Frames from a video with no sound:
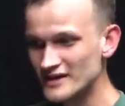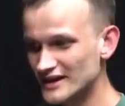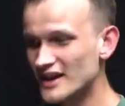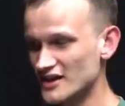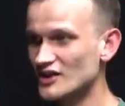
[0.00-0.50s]

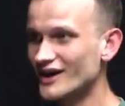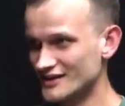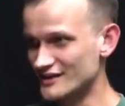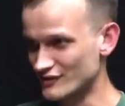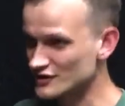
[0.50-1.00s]
It is not
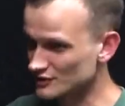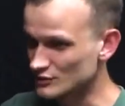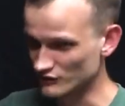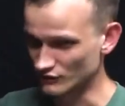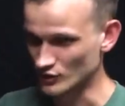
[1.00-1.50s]
different in
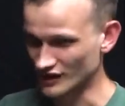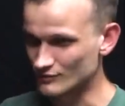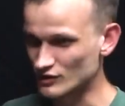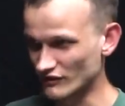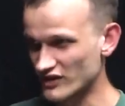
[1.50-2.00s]
proof of work and
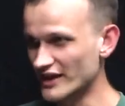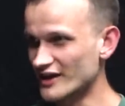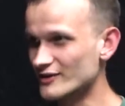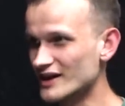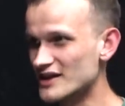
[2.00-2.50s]
proof of
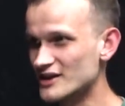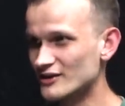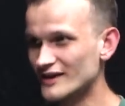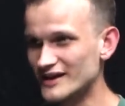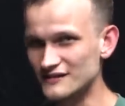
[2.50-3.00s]
stake, right? So
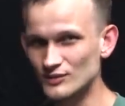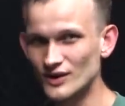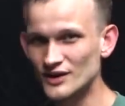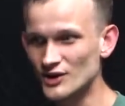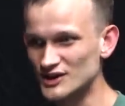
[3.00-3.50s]
like if you
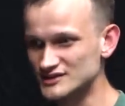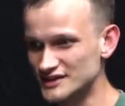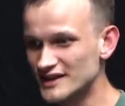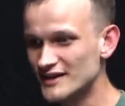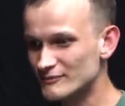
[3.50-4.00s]
want to call
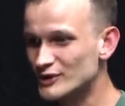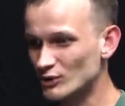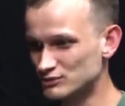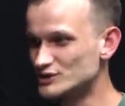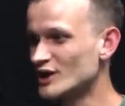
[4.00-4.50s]
it,
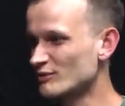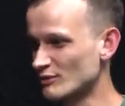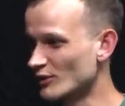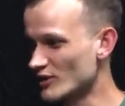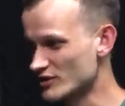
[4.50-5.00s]
block
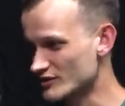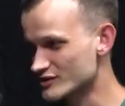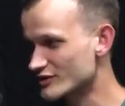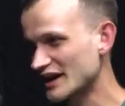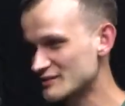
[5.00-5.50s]
proposer
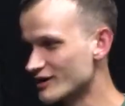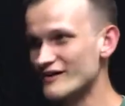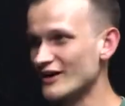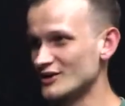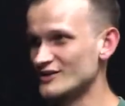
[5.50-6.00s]
extractable
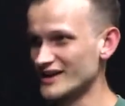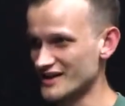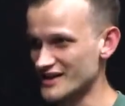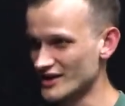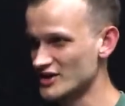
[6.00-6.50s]
value, like it
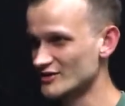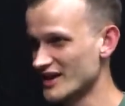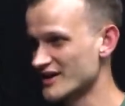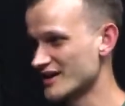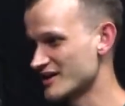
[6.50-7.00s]
sounds less
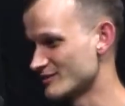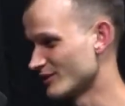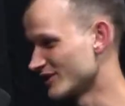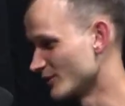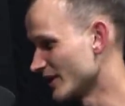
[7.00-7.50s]
sexy, but
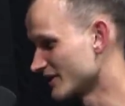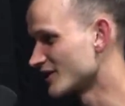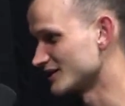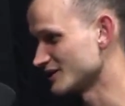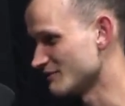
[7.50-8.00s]
we can
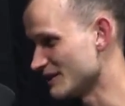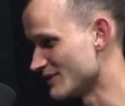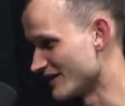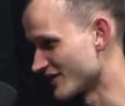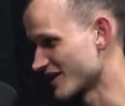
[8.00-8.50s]
call it
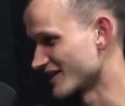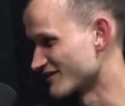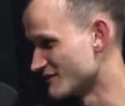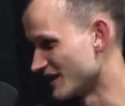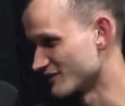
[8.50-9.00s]
BPEV instead of
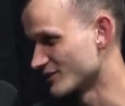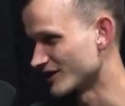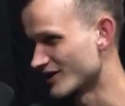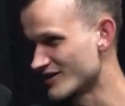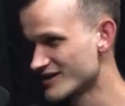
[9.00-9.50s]
MEV. Who
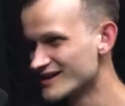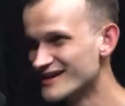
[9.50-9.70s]
cares?